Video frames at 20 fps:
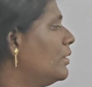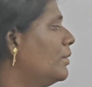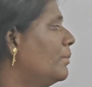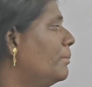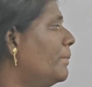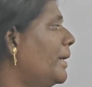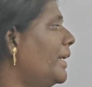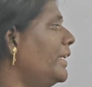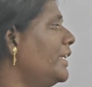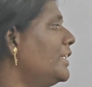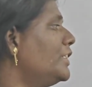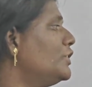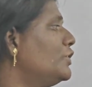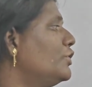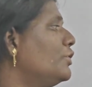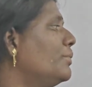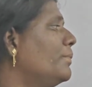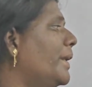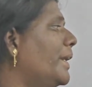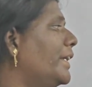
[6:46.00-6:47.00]
Minus
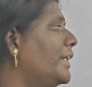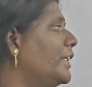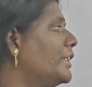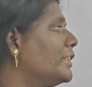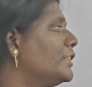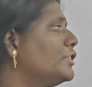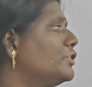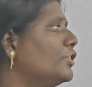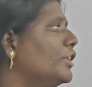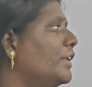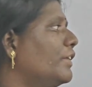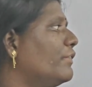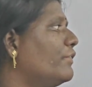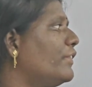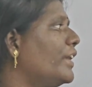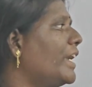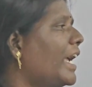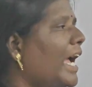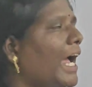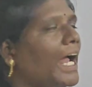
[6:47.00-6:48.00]
2, if
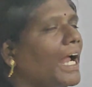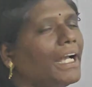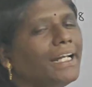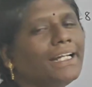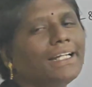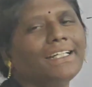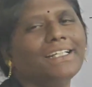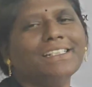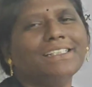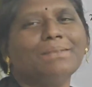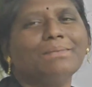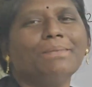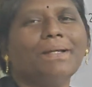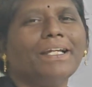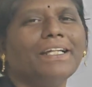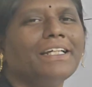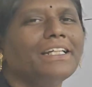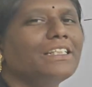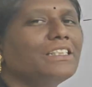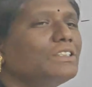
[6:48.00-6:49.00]
we add, it is
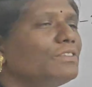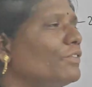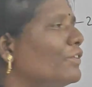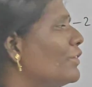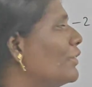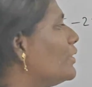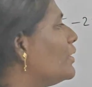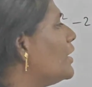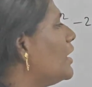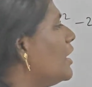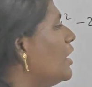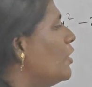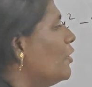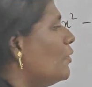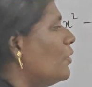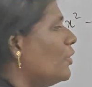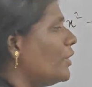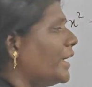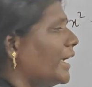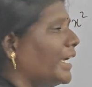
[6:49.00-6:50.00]
minus 4.
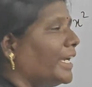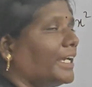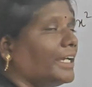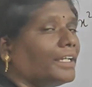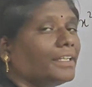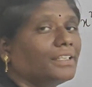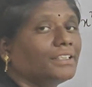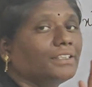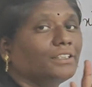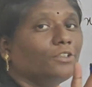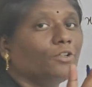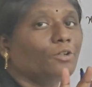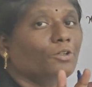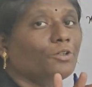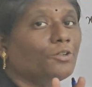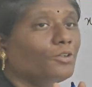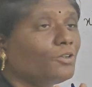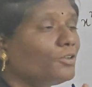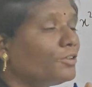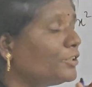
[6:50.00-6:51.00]
Okay,
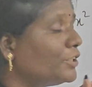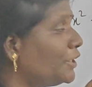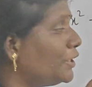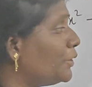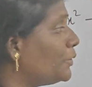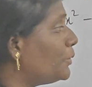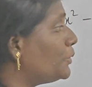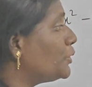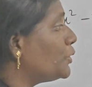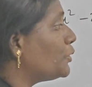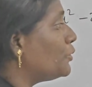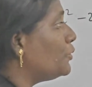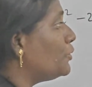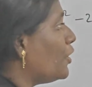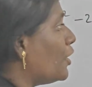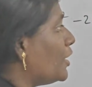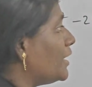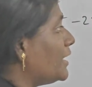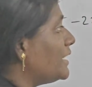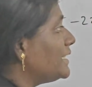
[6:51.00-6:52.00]
no, you should
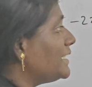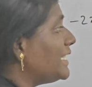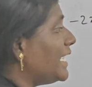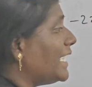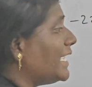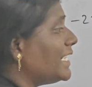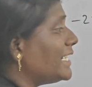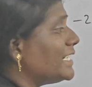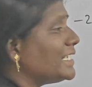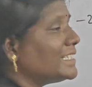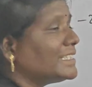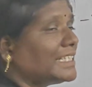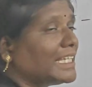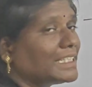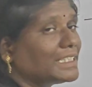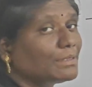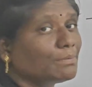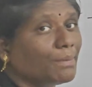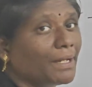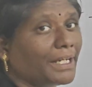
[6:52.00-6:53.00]
not decide it is
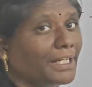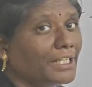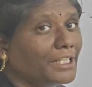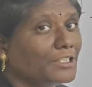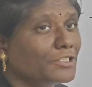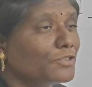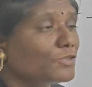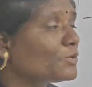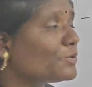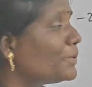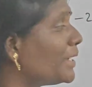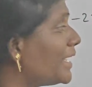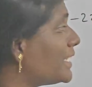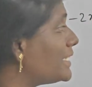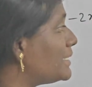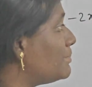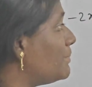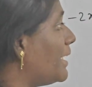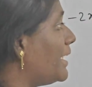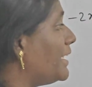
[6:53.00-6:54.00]
s minus 2,
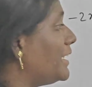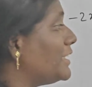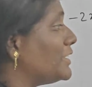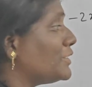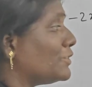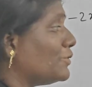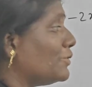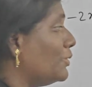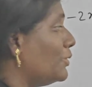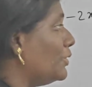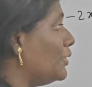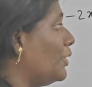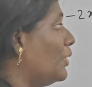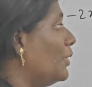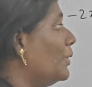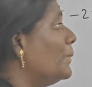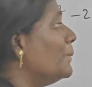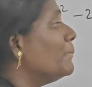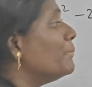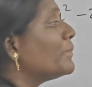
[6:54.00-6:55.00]

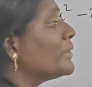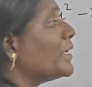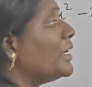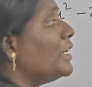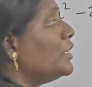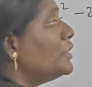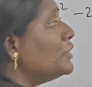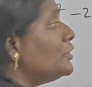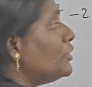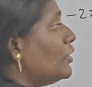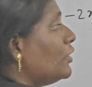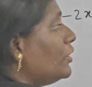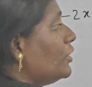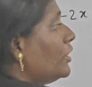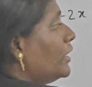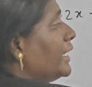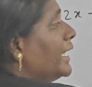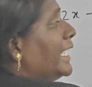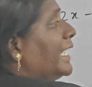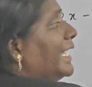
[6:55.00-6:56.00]
no.
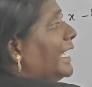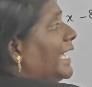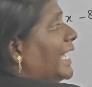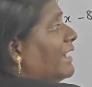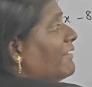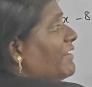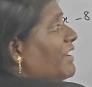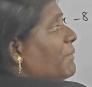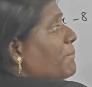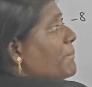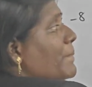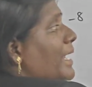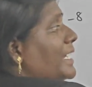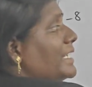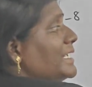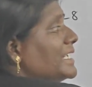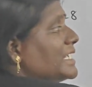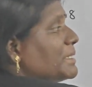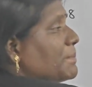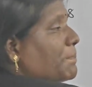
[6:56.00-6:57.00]
So, here we
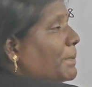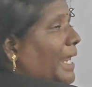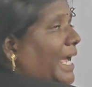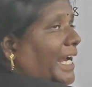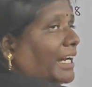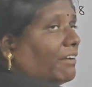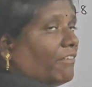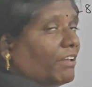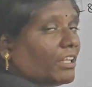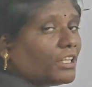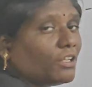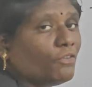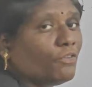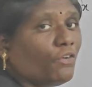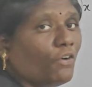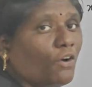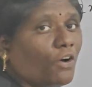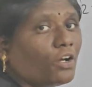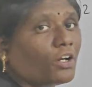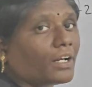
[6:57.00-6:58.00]
multiplied with the
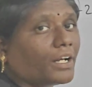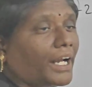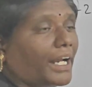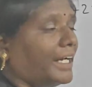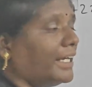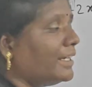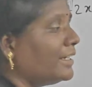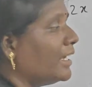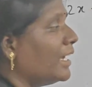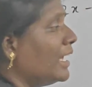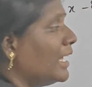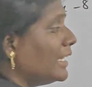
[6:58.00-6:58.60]
4, right?